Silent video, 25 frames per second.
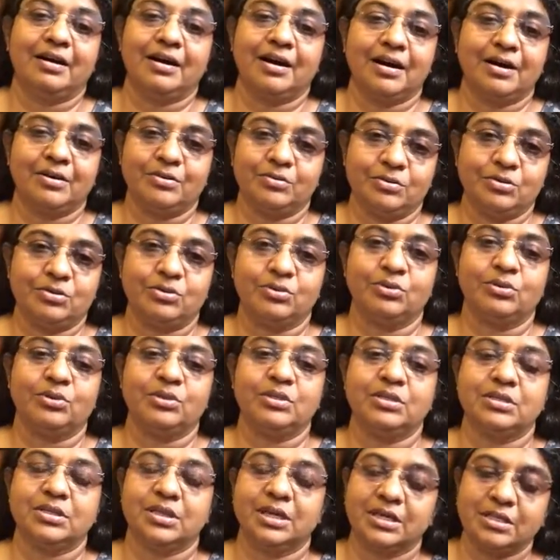
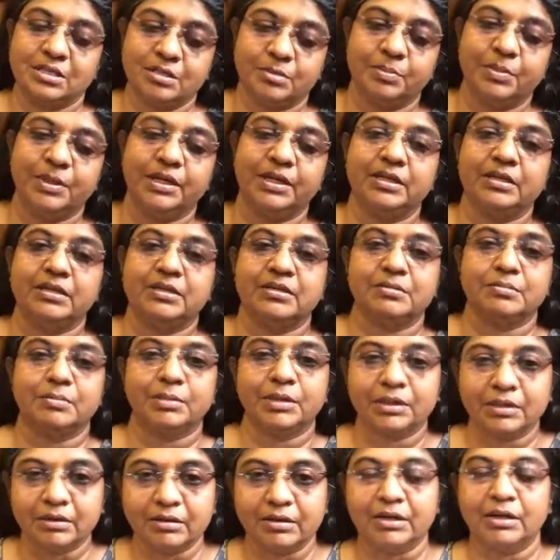households, husbands,
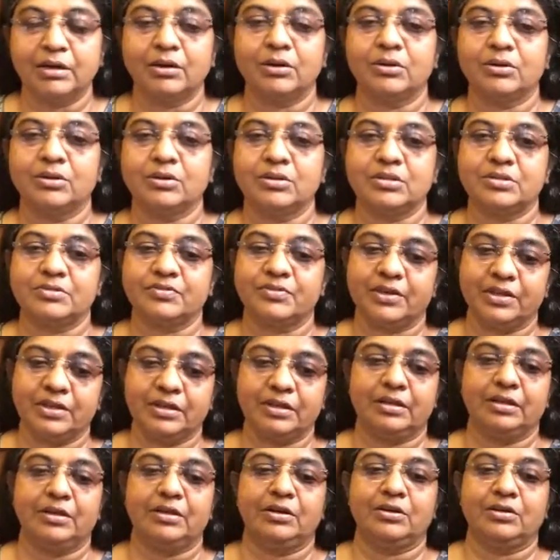mother-in-laws,
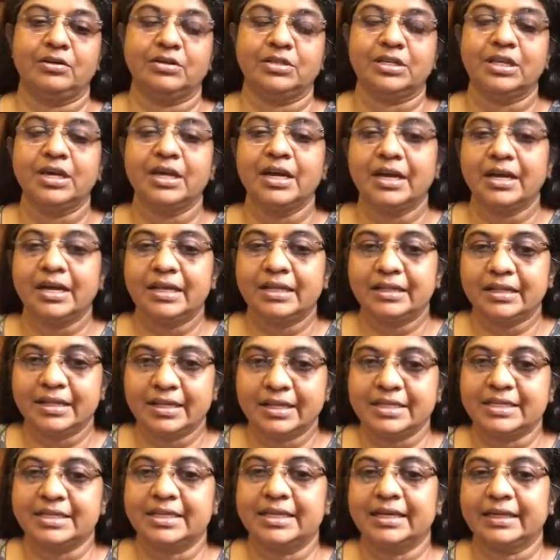father-in-laws,
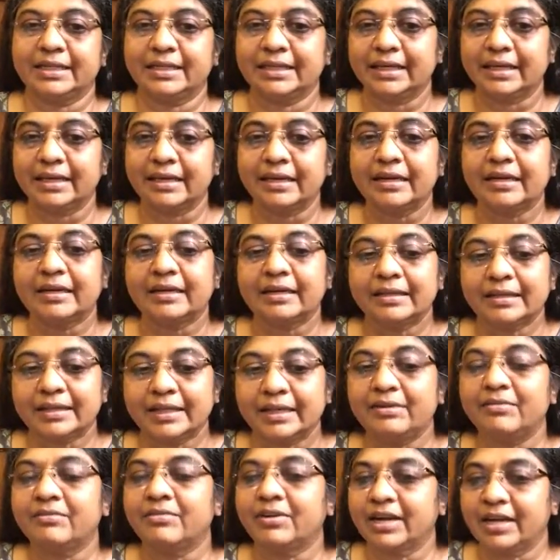things like that,
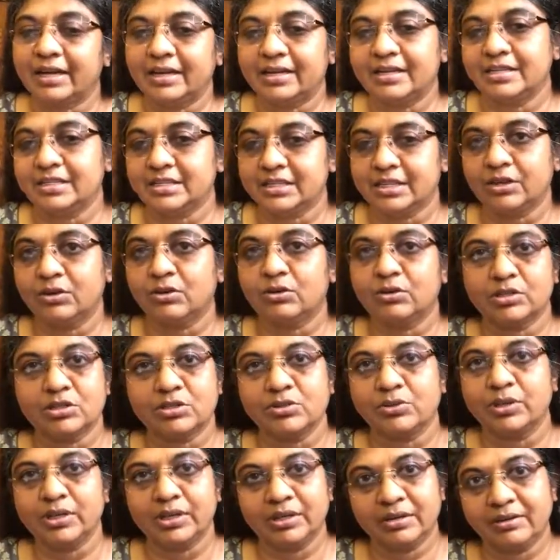then violence can
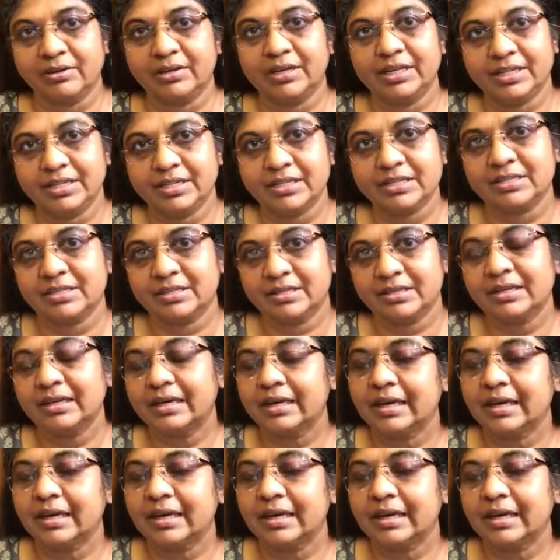also increase.